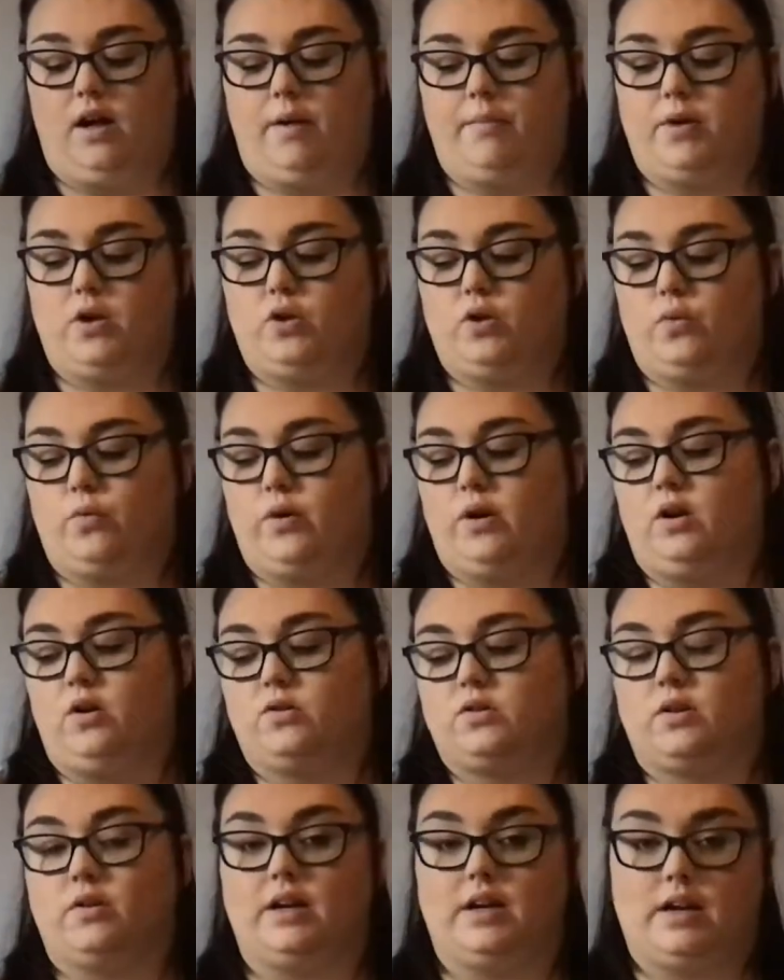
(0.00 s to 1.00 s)
You will also
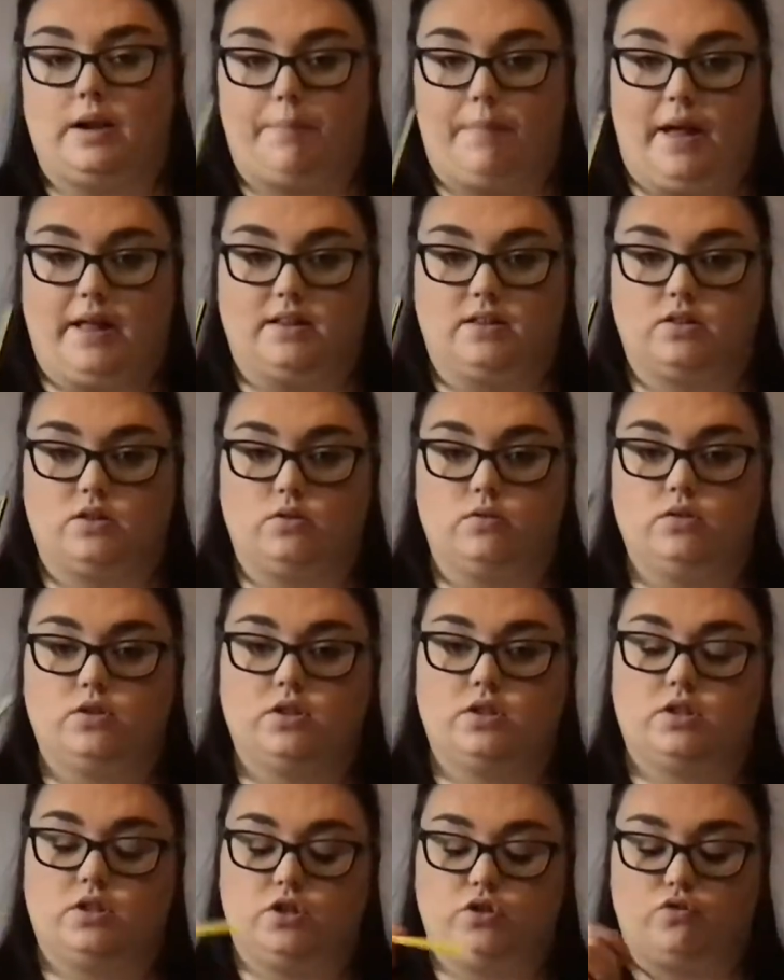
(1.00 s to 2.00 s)
need a pencil
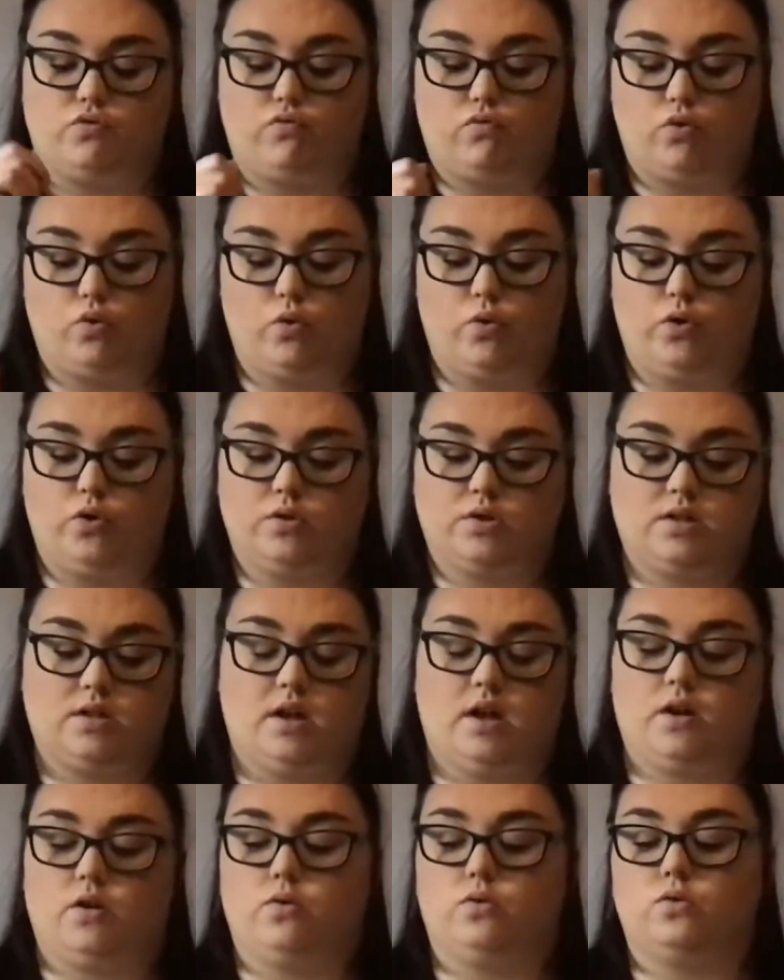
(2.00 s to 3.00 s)
just to draw your
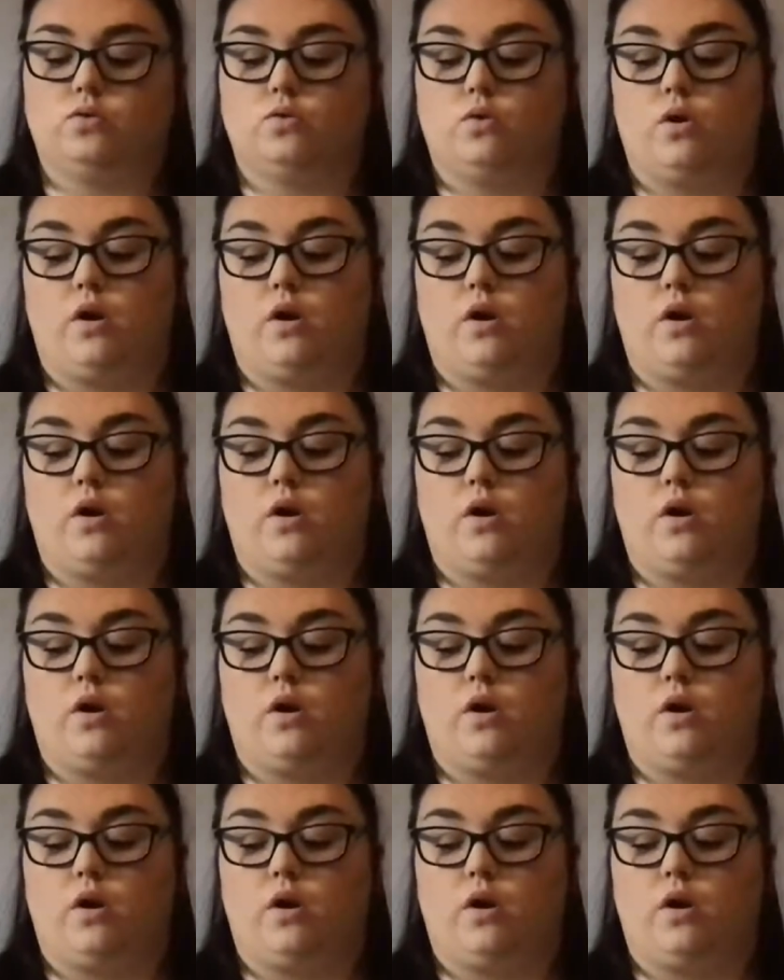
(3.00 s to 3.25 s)
circles